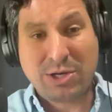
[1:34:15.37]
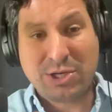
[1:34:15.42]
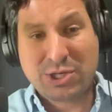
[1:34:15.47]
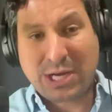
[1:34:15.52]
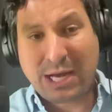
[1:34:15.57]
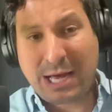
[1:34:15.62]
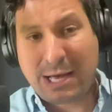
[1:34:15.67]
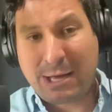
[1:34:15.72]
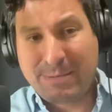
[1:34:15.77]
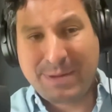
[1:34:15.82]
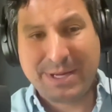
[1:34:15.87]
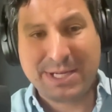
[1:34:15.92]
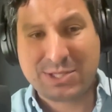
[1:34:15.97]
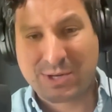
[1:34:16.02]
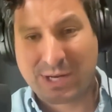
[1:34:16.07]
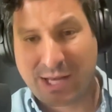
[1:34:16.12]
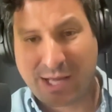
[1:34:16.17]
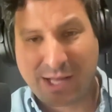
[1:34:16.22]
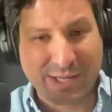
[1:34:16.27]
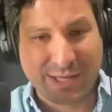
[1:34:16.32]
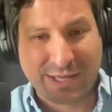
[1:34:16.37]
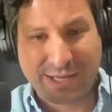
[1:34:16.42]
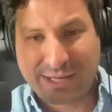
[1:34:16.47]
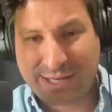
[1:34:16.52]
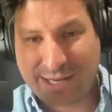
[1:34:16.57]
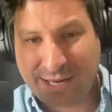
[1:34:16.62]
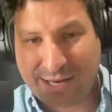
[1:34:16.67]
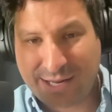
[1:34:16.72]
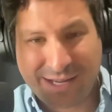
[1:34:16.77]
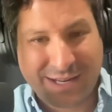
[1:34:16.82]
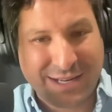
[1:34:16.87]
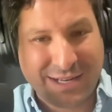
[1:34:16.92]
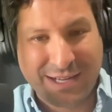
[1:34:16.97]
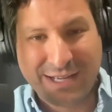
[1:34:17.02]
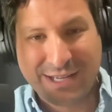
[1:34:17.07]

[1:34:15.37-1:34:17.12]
job, Israel. You did it.